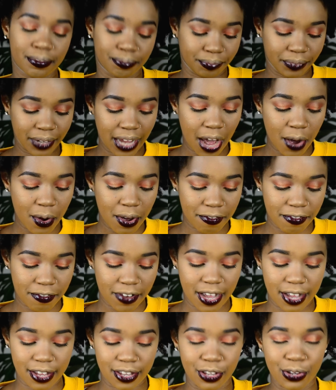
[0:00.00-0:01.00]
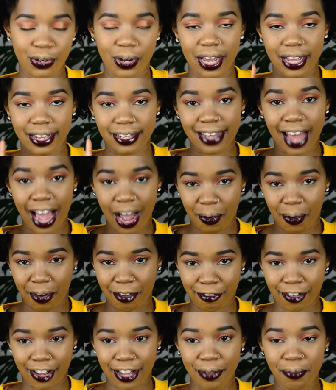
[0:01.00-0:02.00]
However, you guys,
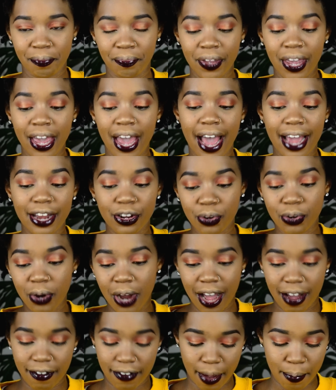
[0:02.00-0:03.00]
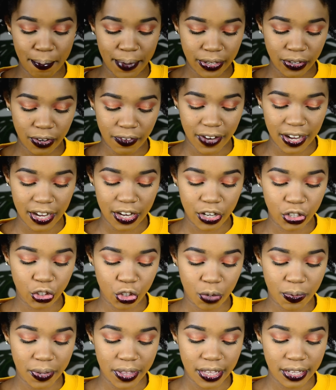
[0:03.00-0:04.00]
I do have a bit of an
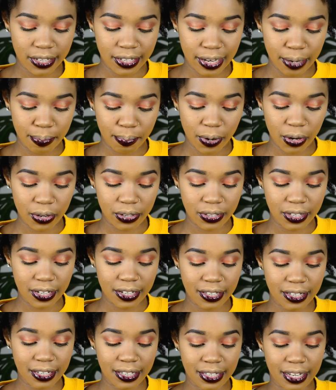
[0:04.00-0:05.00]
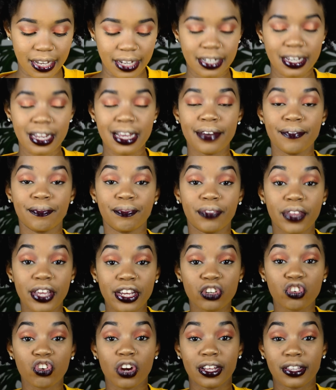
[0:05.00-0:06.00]
issue with these lip glosses, is that they
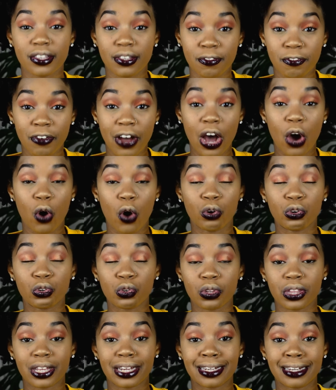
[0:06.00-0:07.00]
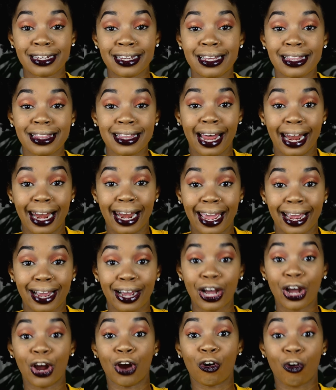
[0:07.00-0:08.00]
transfer onto the teeth like
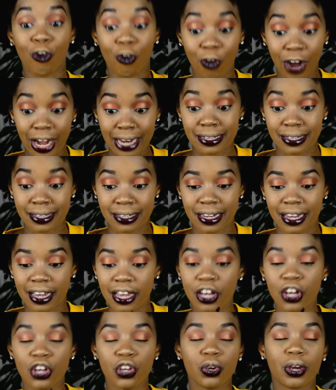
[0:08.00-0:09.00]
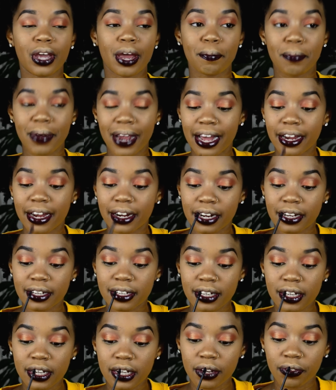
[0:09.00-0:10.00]
crazy. You can be
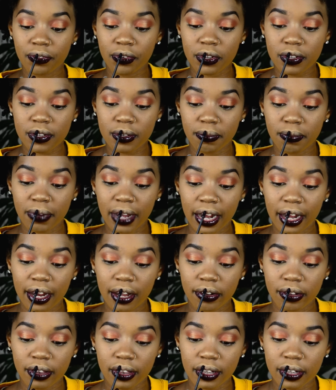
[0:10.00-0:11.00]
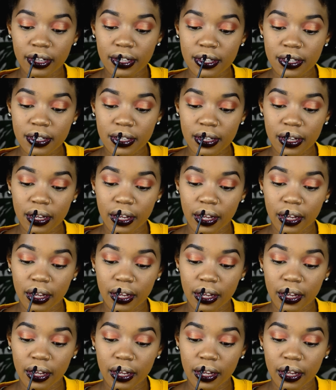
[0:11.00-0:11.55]
guaranteed if you're smiling with this,